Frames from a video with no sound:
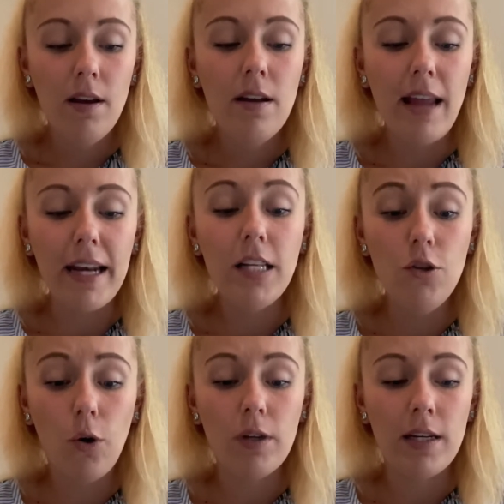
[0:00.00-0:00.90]
Nanny
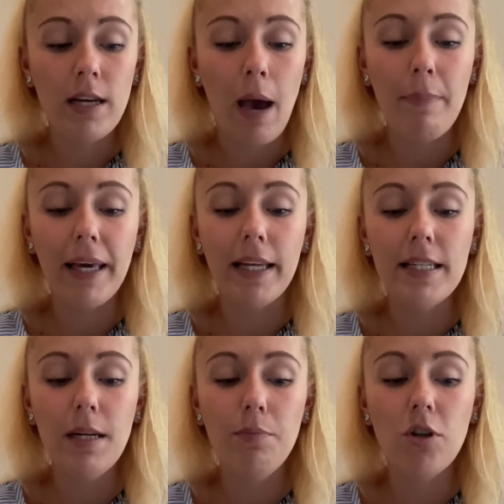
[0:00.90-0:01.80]
nodded and began
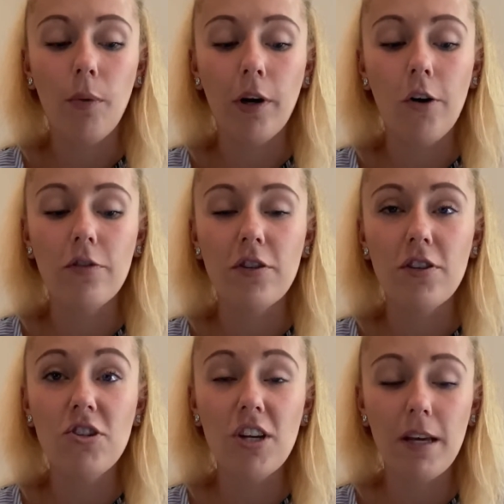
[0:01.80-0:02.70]
tiptoeing over to the
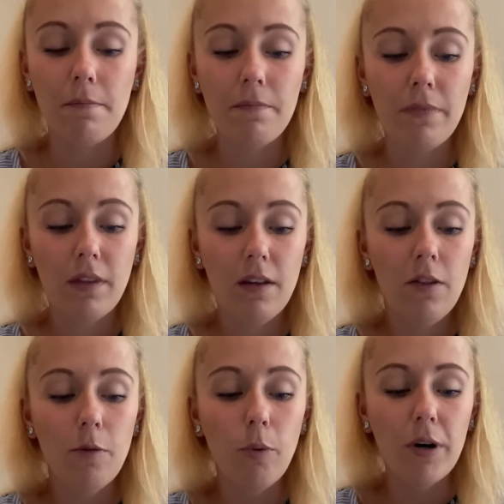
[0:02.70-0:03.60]
sheet.
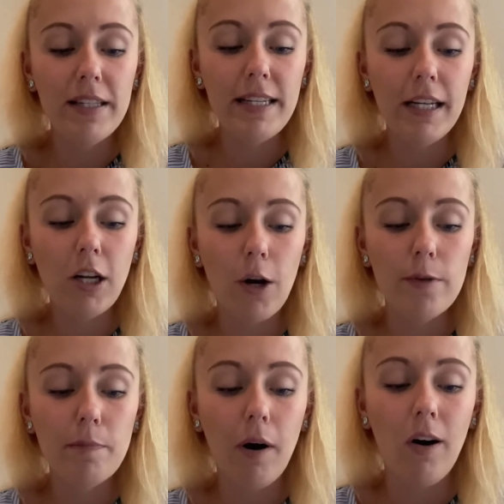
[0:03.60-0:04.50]
The boy stayed
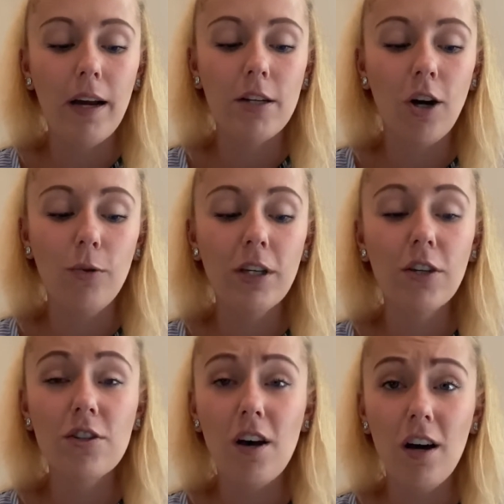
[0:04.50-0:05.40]
close behind, holding
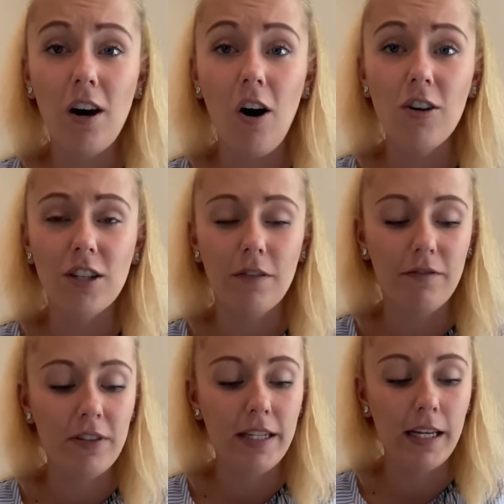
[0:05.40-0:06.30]
onto her cardigan
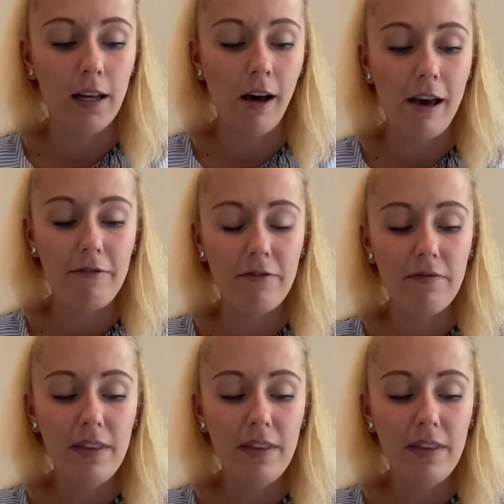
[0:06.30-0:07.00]
for dear life.